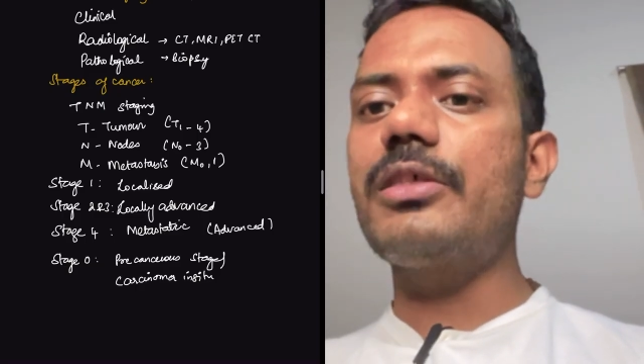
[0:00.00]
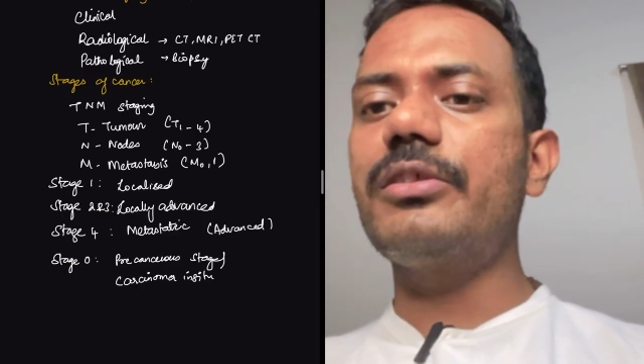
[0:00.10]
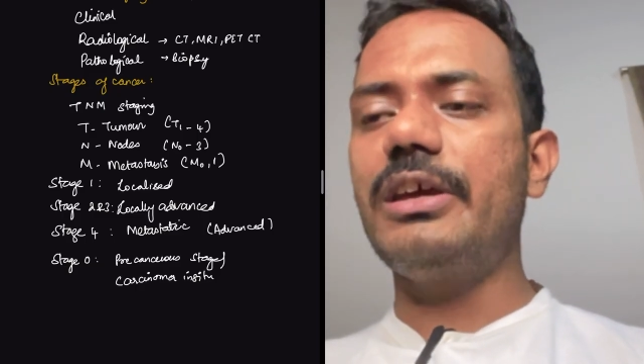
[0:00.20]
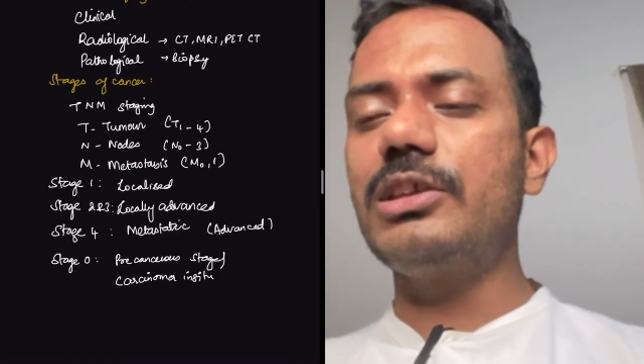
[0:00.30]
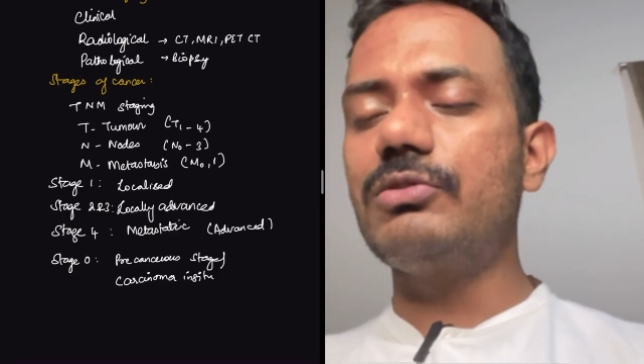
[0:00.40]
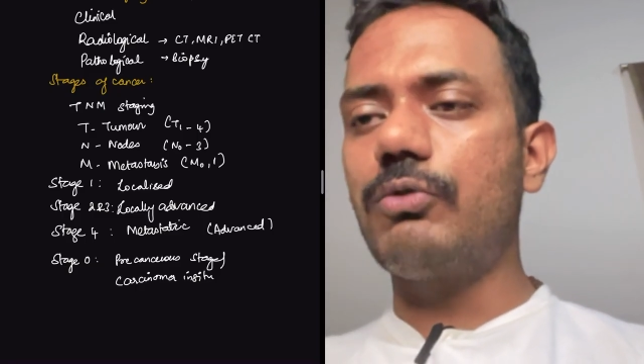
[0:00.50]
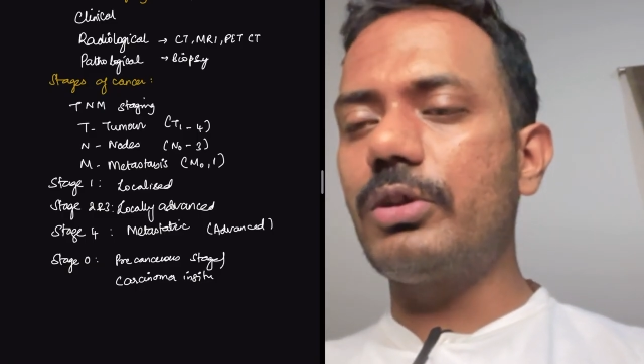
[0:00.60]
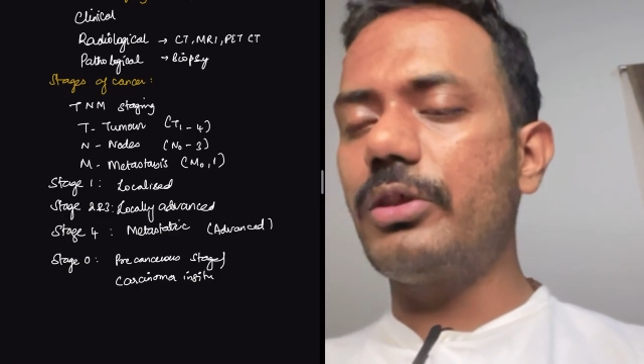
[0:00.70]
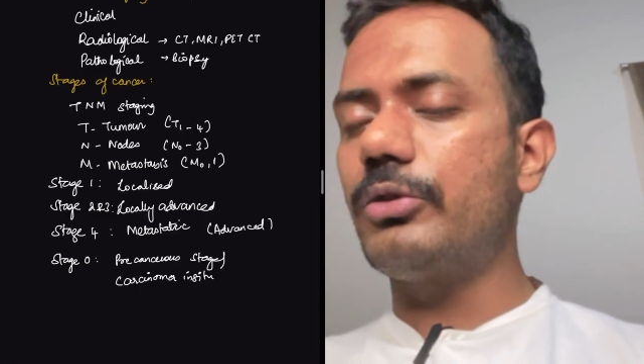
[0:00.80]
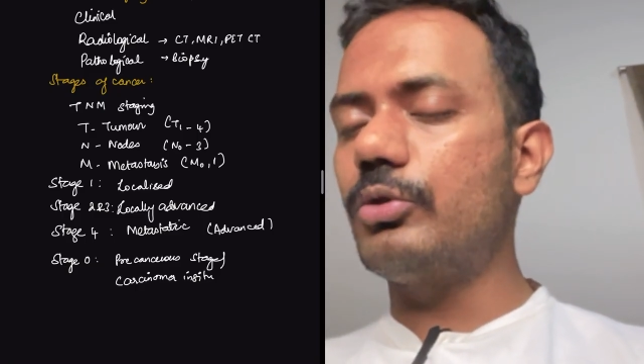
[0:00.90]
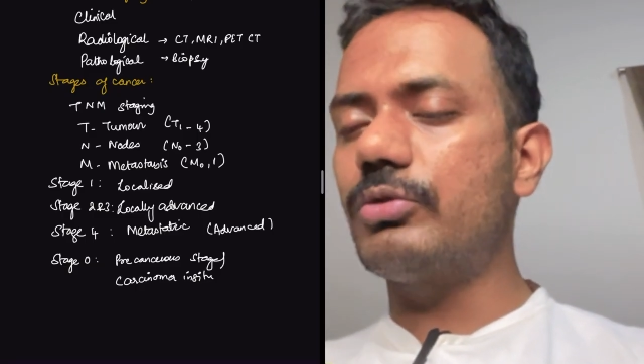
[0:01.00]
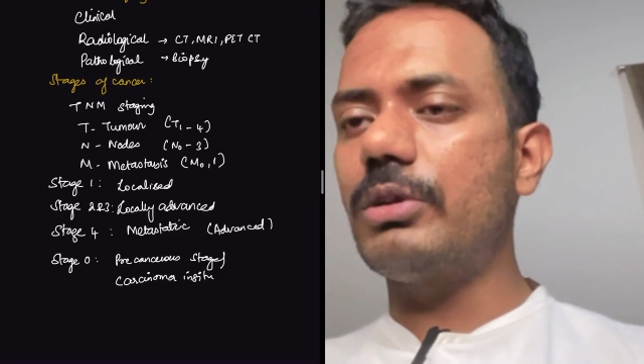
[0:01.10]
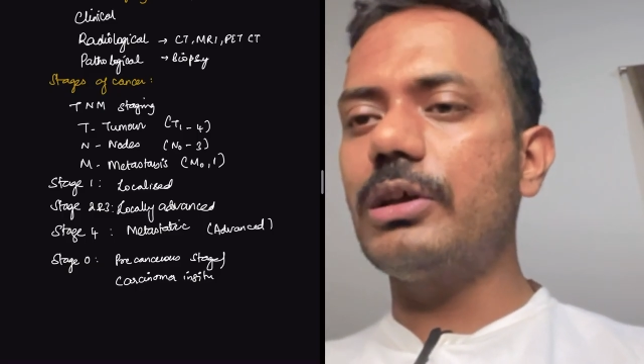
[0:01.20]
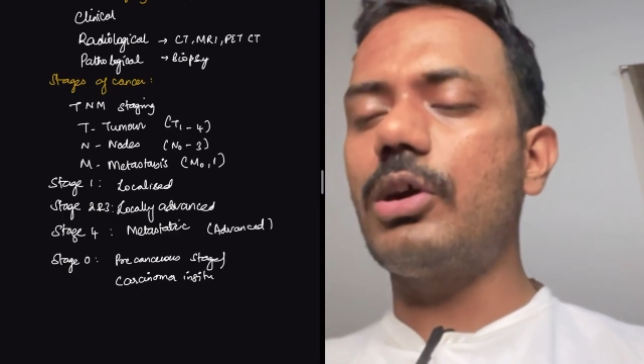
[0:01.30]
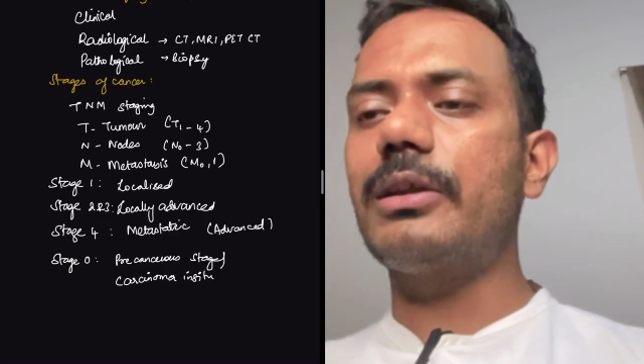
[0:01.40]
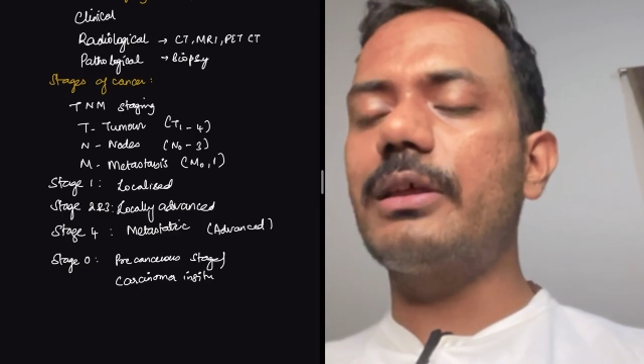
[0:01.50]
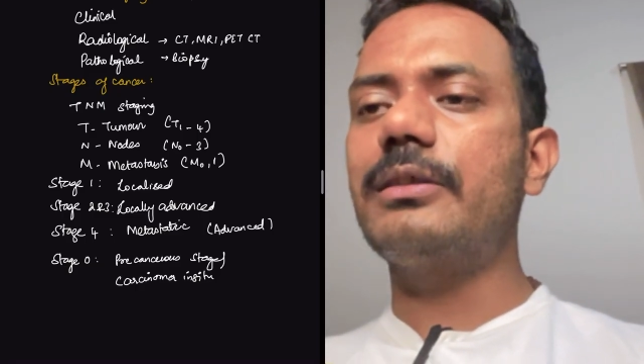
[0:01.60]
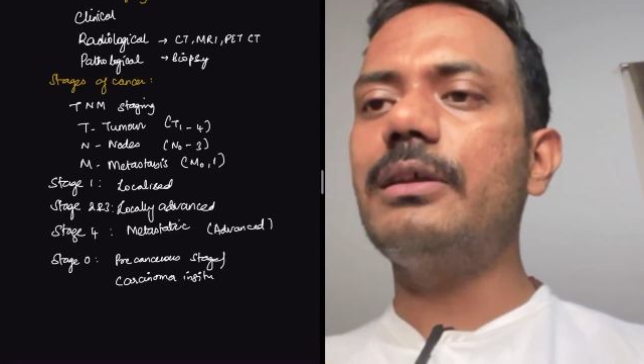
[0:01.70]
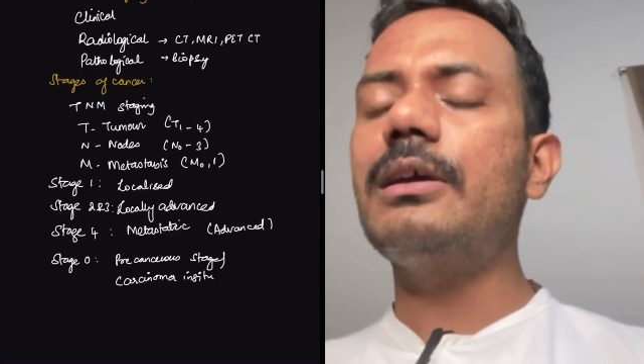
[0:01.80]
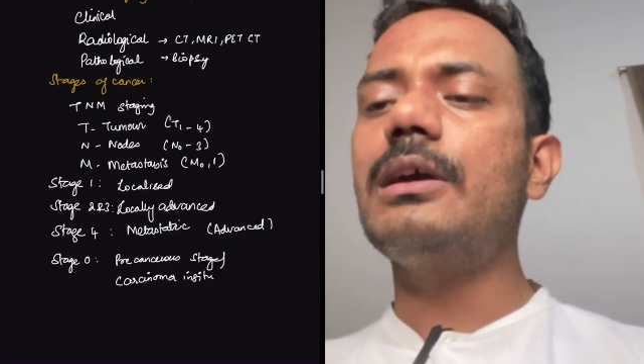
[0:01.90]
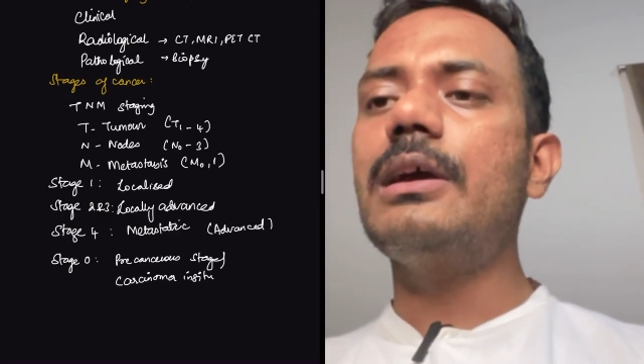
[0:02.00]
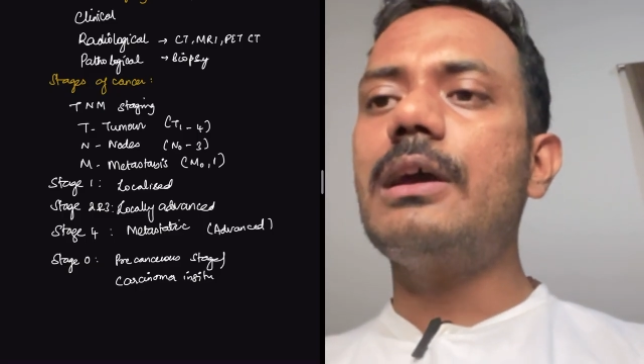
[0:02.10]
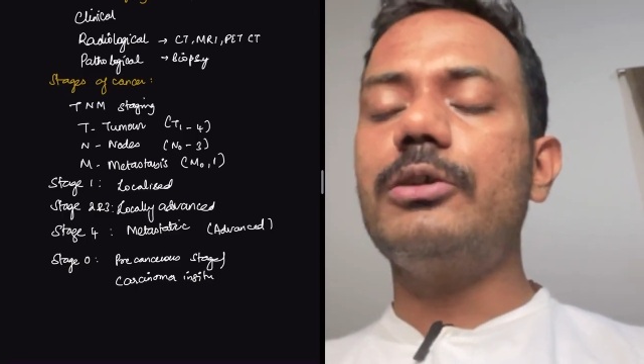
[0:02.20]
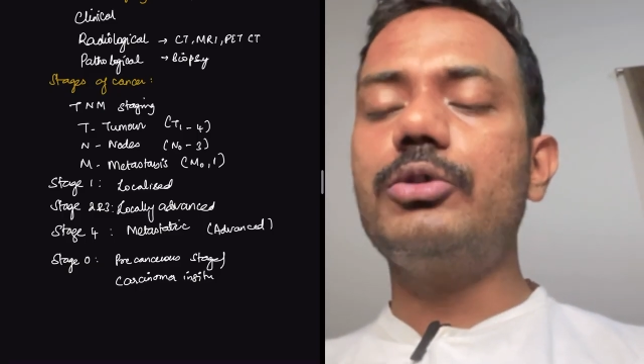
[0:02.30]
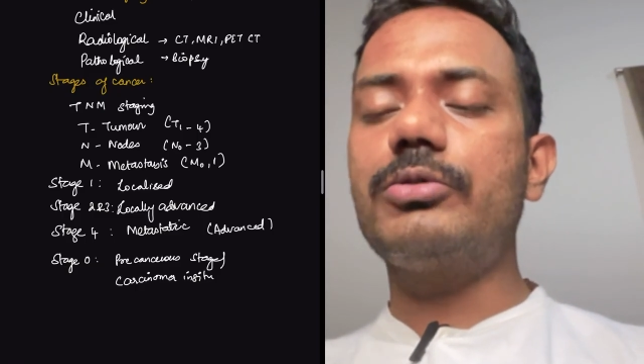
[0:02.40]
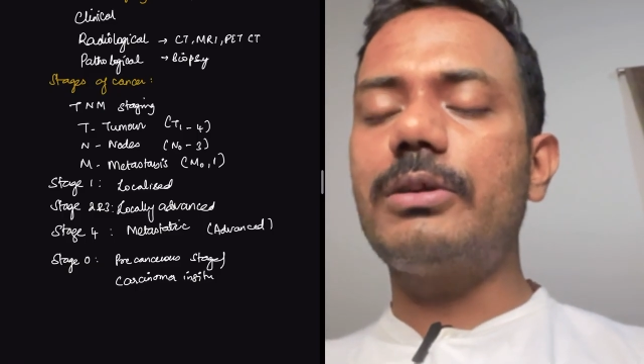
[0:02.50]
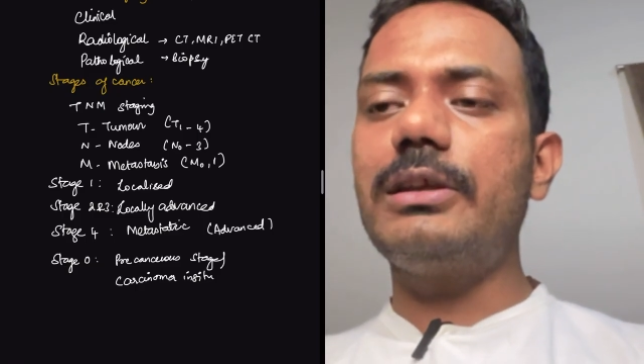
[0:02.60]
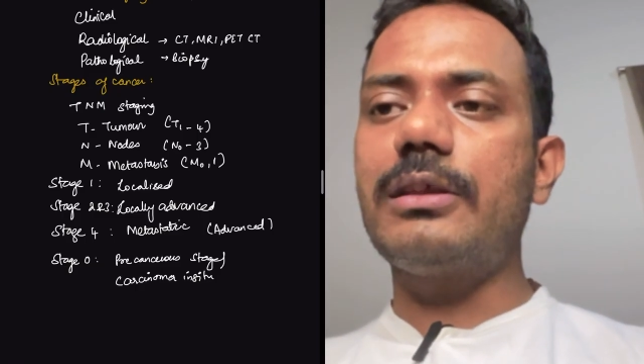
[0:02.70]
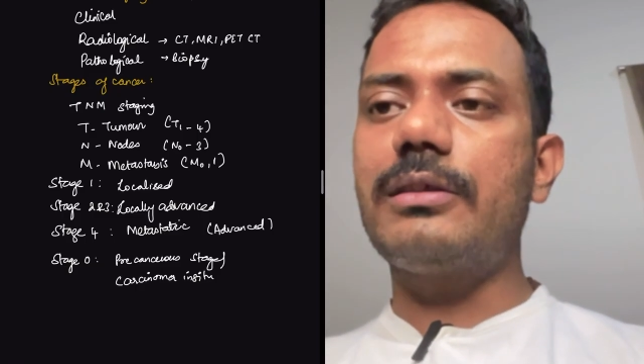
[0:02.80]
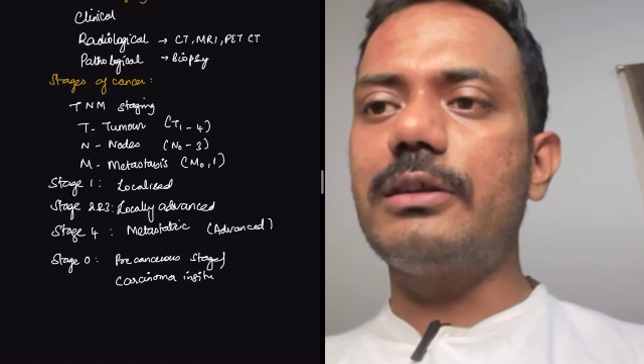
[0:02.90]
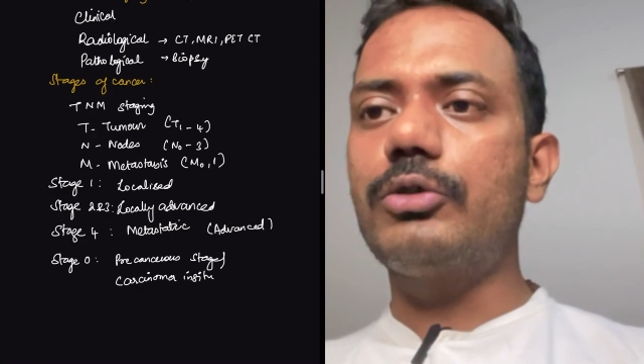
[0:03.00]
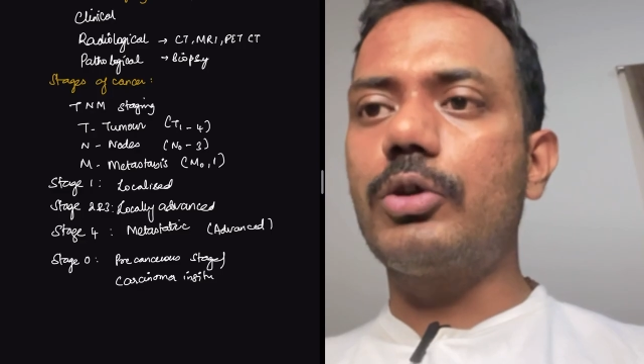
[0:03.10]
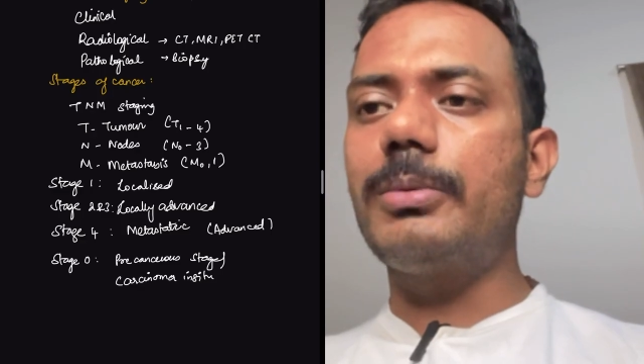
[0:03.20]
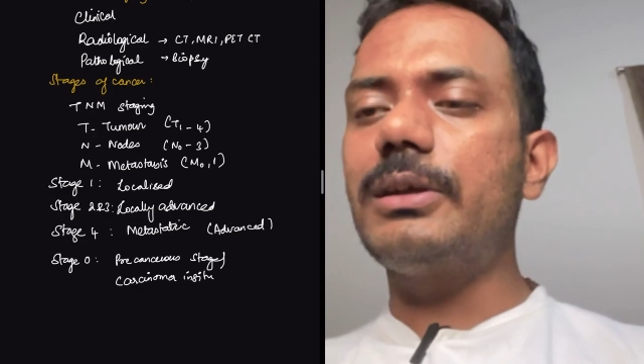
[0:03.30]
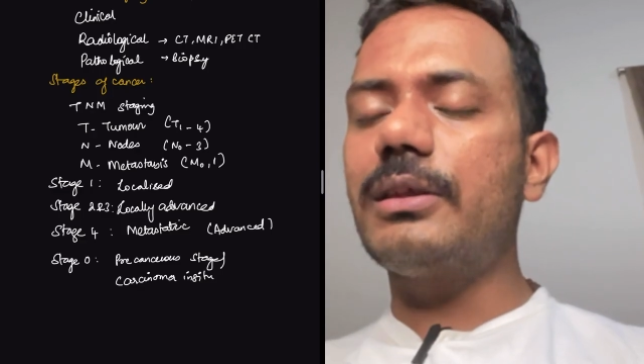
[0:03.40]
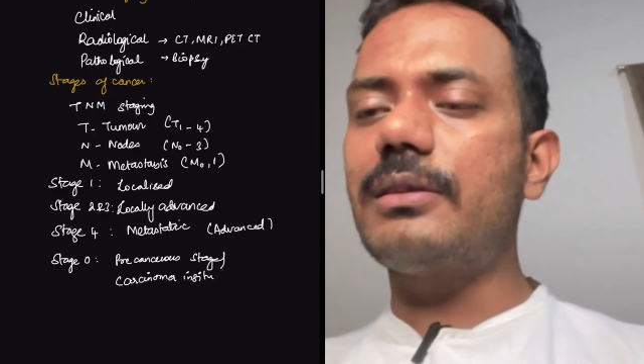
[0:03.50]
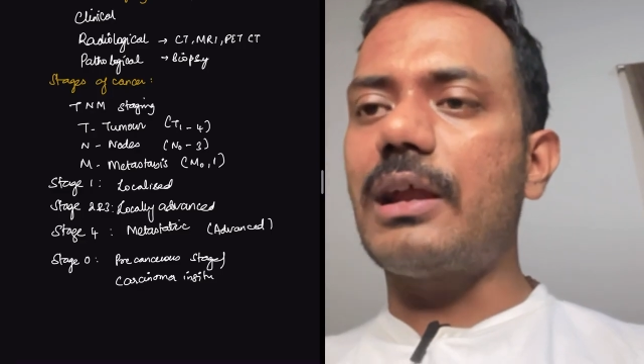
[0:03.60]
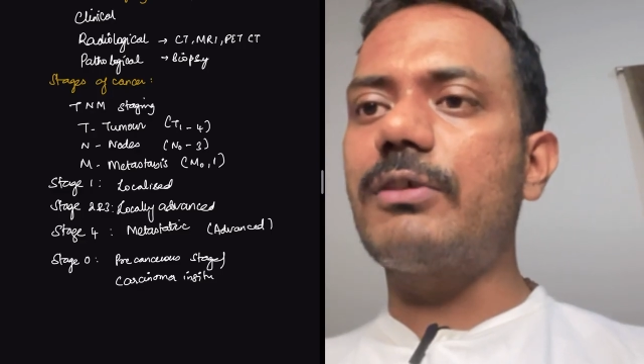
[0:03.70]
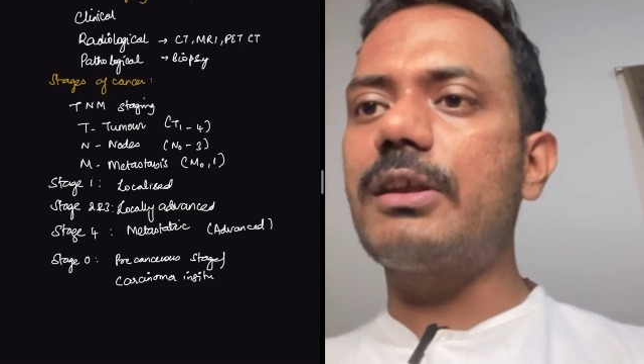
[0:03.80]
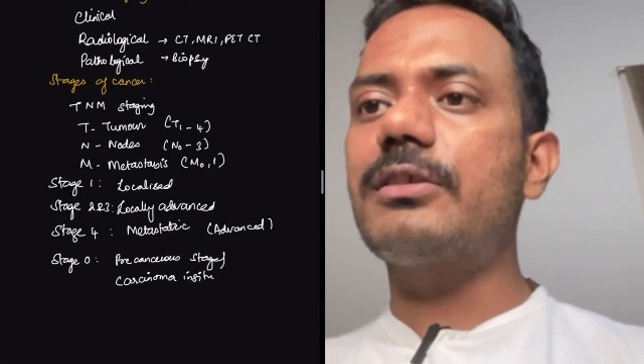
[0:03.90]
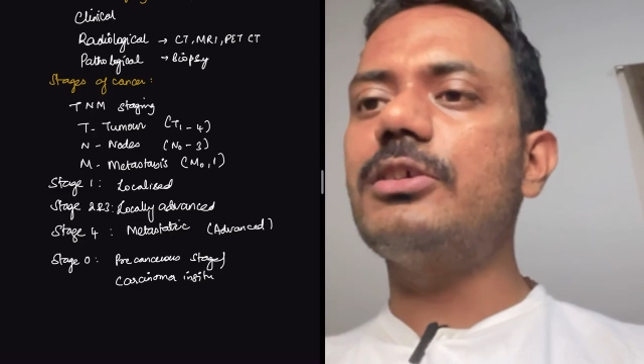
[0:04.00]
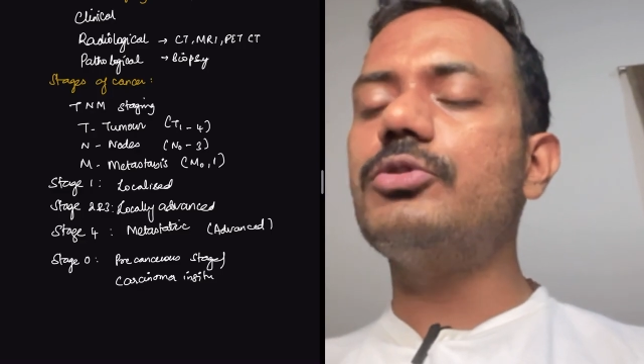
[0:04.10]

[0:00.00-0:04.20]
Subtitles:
Stage 4 is usually called as the, usually it is incurable, it is advanced stage.